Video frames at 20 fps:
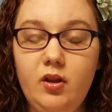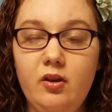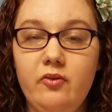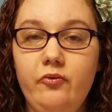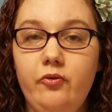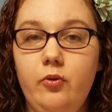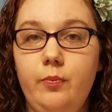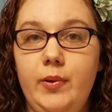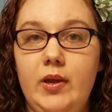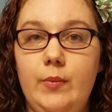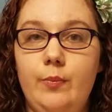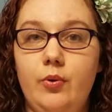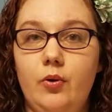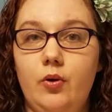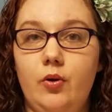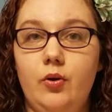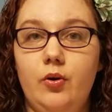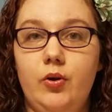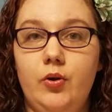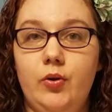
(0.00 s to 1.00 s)
for
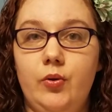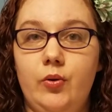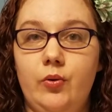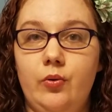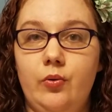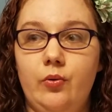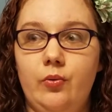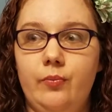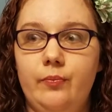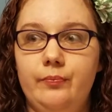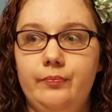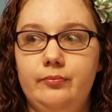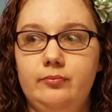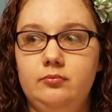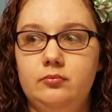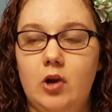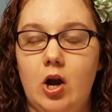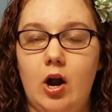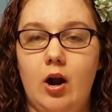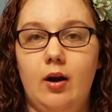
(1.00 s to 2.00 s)
people who
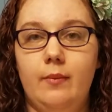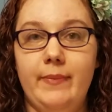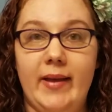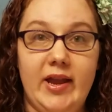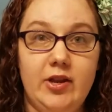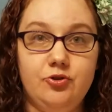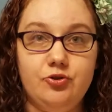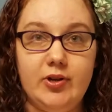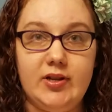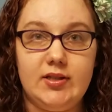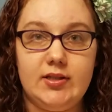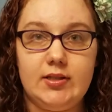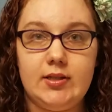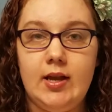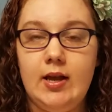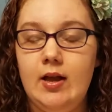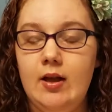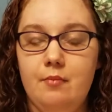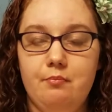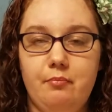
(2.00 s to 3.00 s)
are patrons,
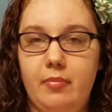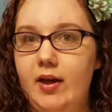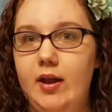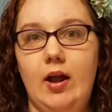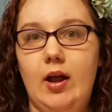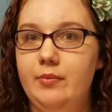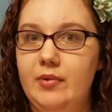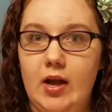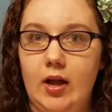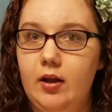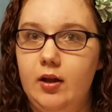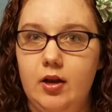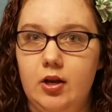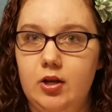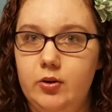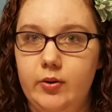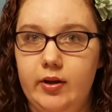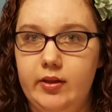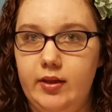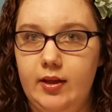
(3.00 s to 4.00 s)
but I'm not going to
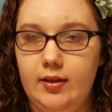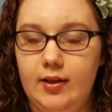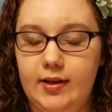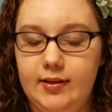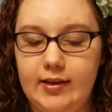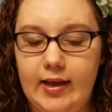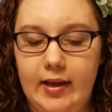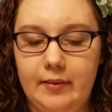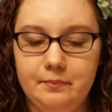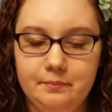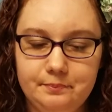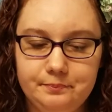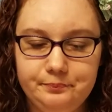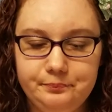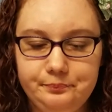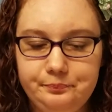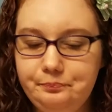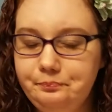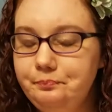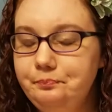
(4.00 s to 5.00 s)
do anything like that.
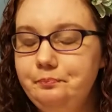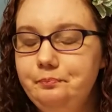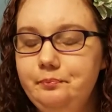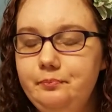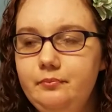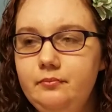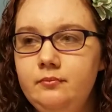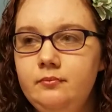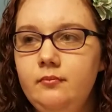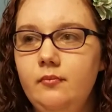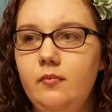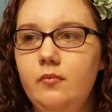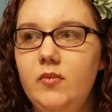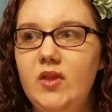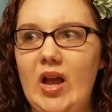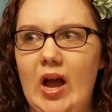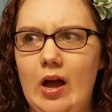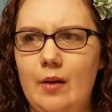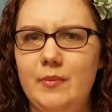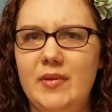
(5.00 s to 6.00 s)

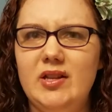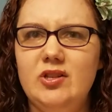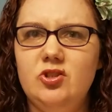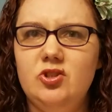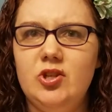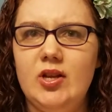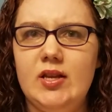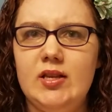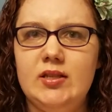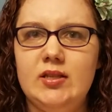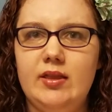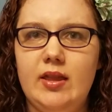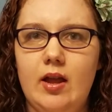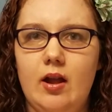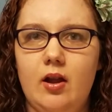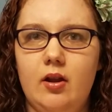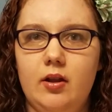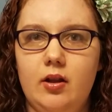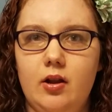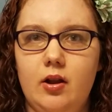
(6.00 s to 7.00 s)
Um, it's just
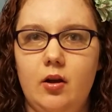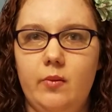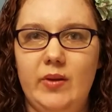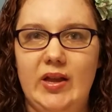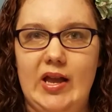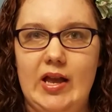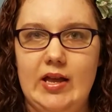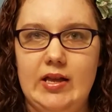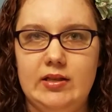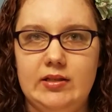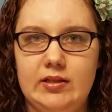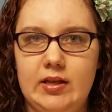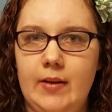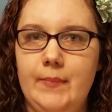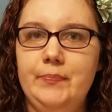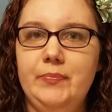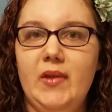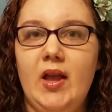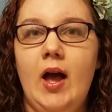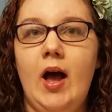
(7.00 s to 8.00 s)
there, you know, because
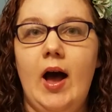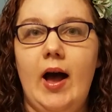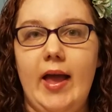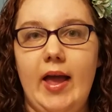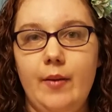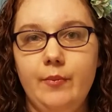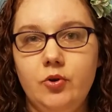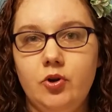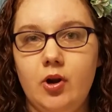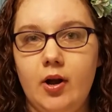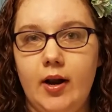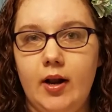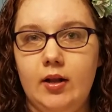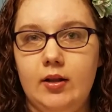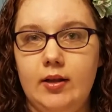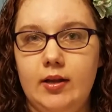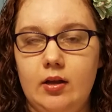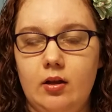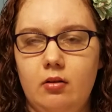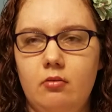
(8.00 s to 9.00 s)
I am
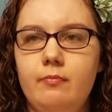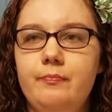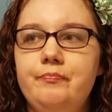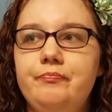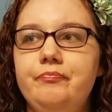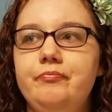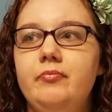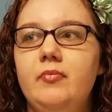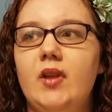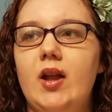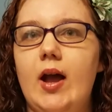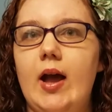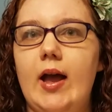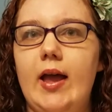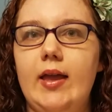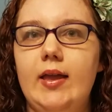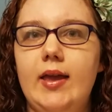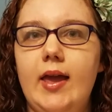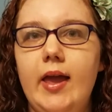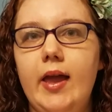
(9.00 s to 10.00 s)
chronically ill.
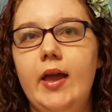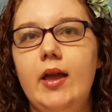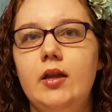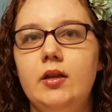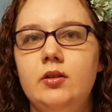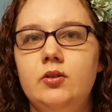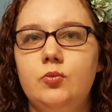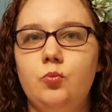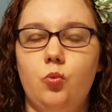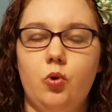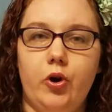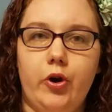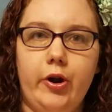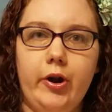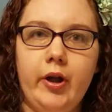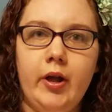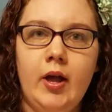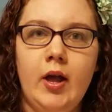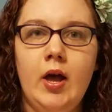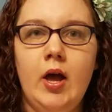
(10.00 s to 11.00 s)
I can't
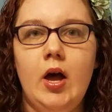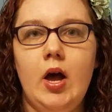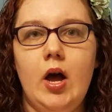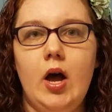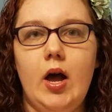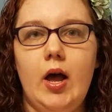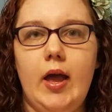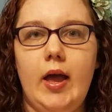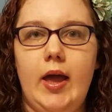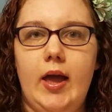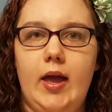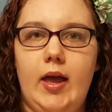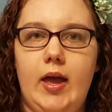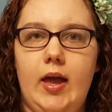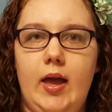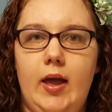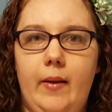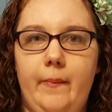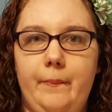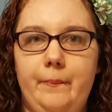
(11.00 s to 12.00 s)
work
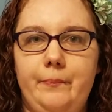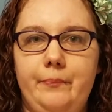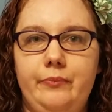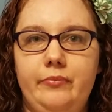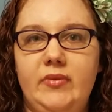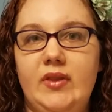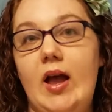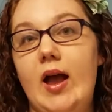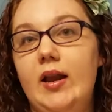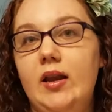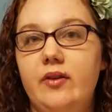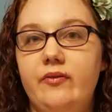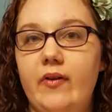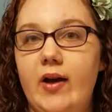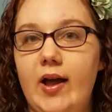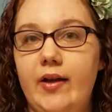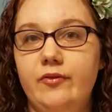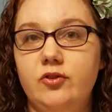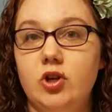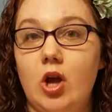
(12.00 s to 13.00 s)
a nine to
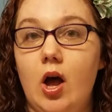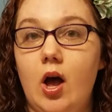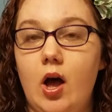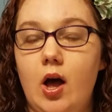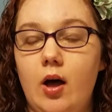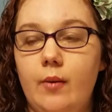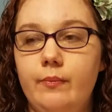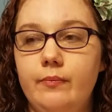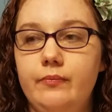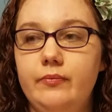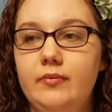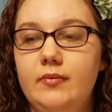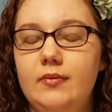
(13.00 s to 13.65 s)
five job